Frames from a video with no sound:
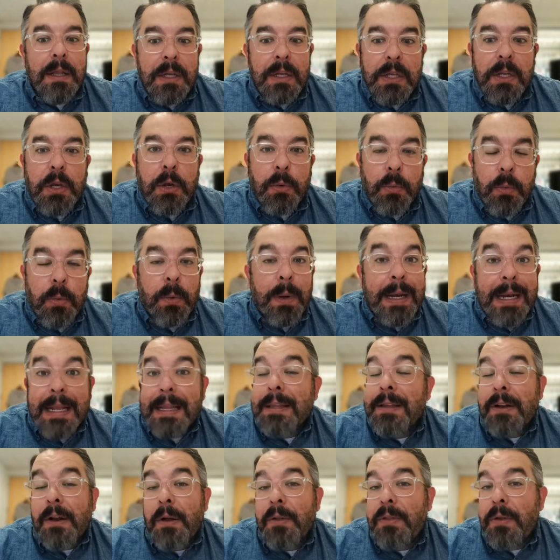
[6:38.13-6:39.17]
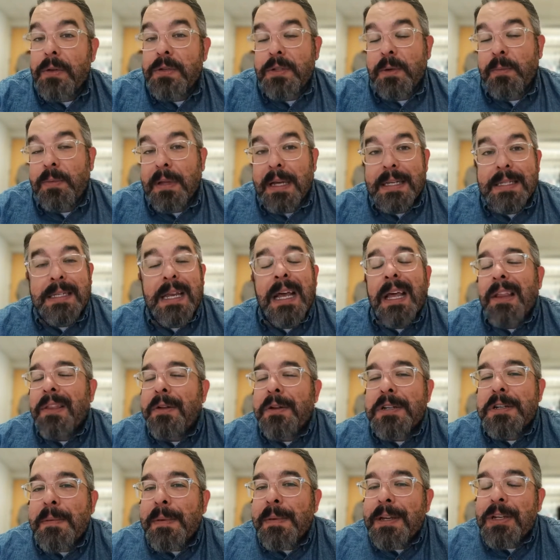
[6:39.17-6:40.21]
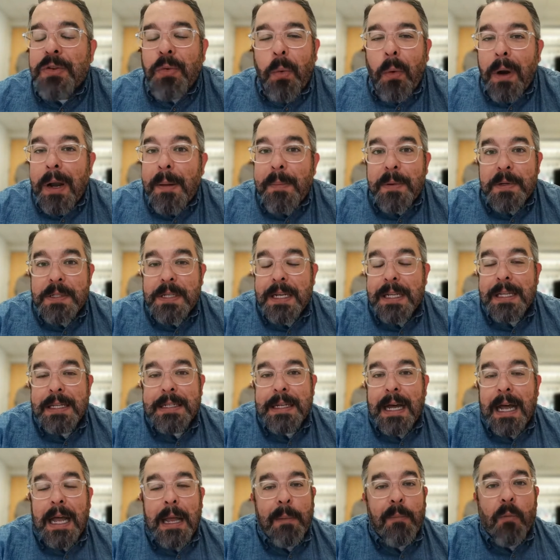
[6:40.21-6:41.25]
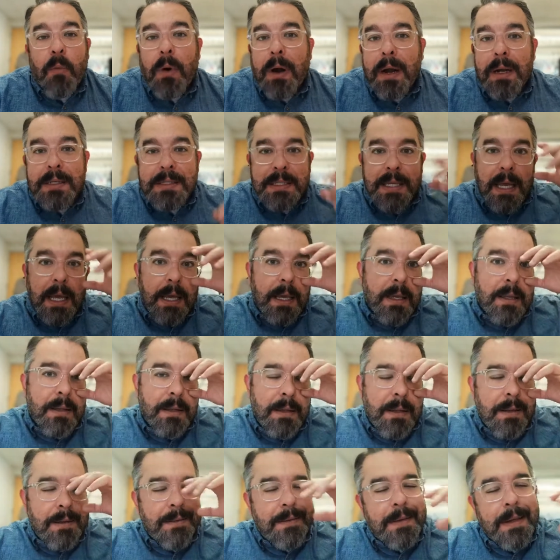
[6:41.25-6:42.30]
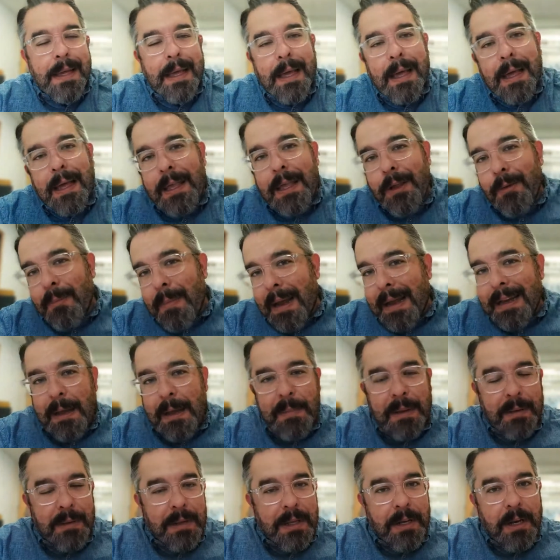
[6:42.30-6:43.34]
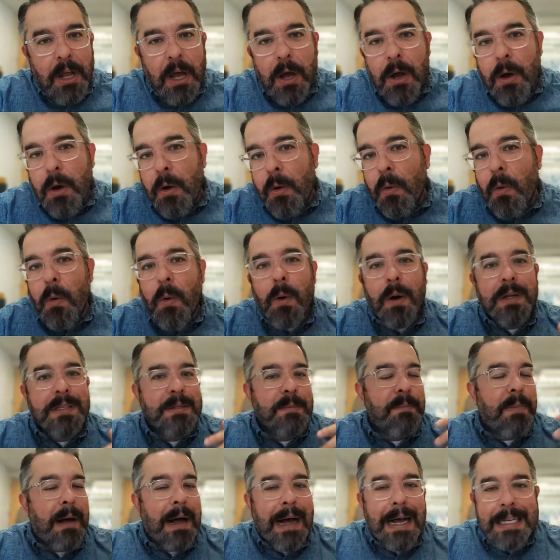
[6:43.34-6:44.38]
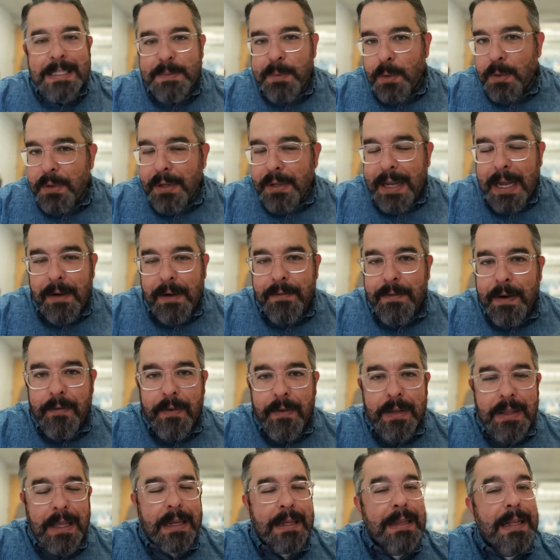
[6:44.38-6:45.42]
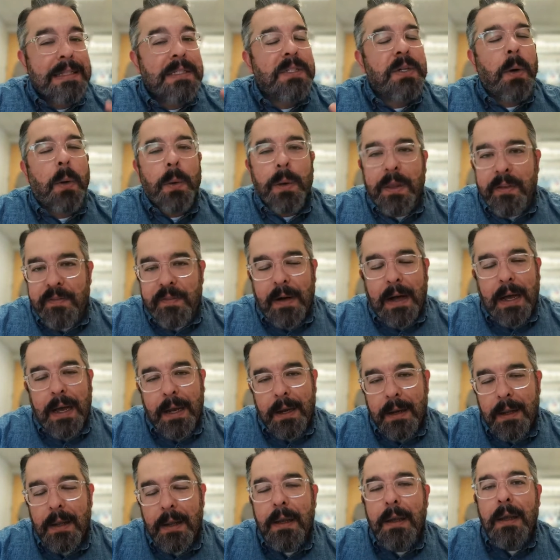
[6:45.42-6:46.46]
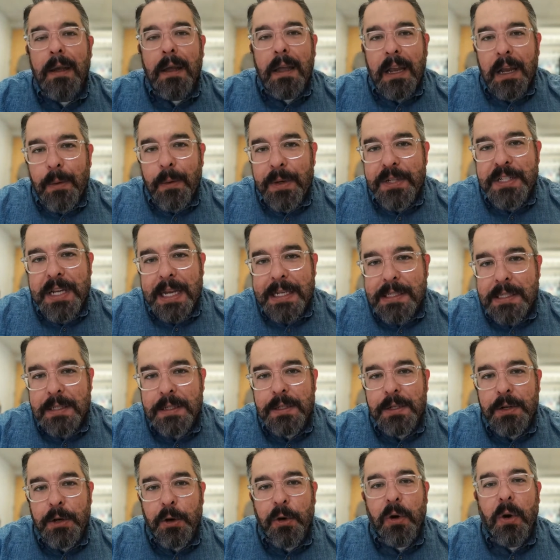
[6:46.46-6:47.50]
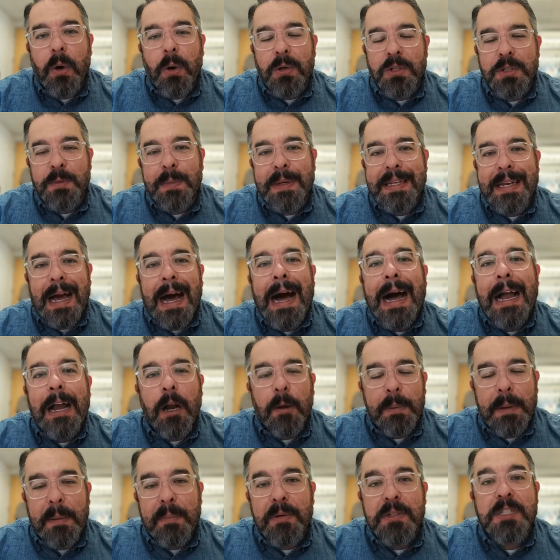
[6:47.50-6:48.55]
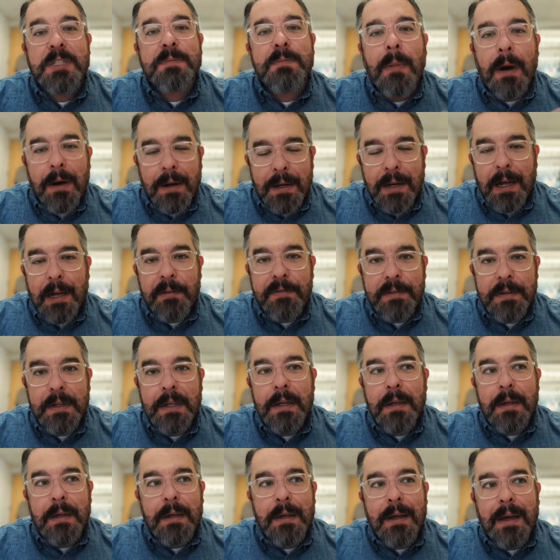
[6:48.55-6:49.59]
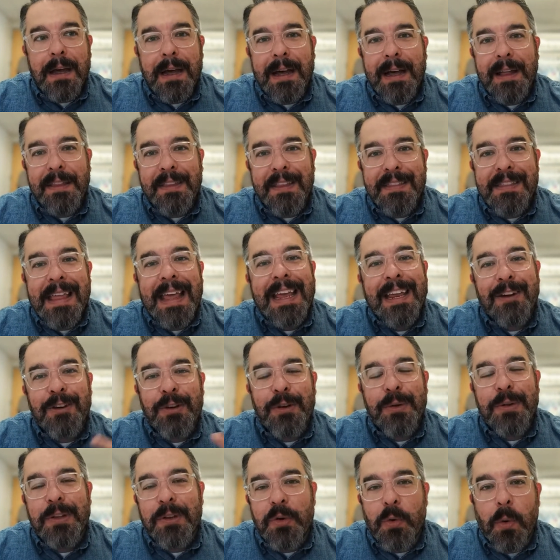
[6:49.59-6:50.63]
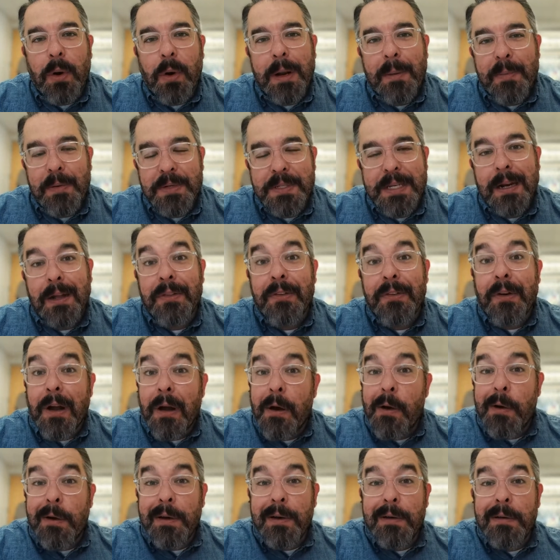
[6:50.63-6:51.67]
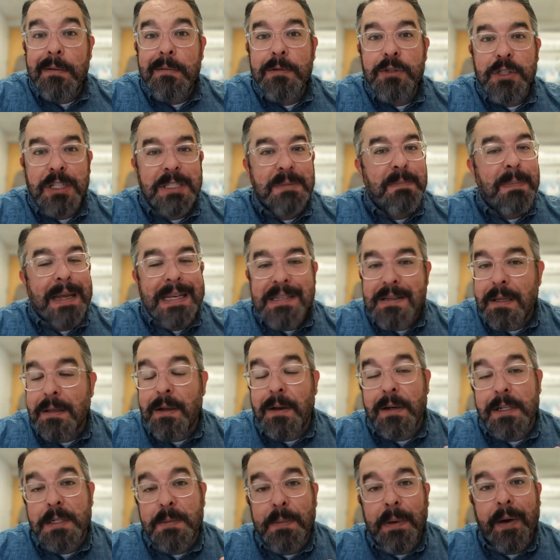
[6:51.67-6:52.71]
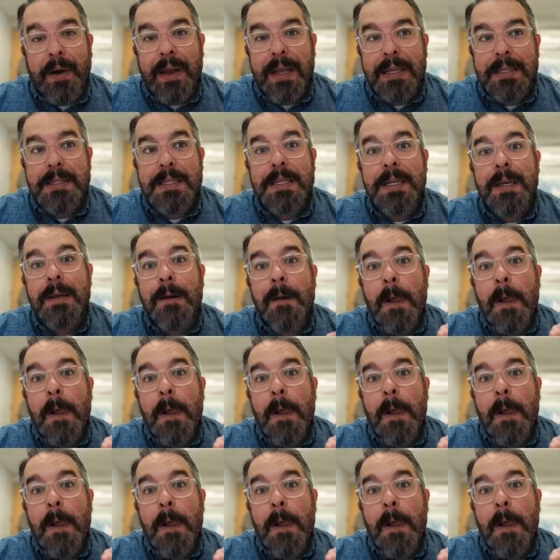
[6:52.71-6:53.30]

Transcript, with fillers: You need to know if those are in place. There's going to be 20% of the time where it's like, you might not be able to know, or it's impossible to account for everything. And that's totally fine. In which case, your goal should be to hire people smart enough that they can do the 20% on their own, just based on their experience.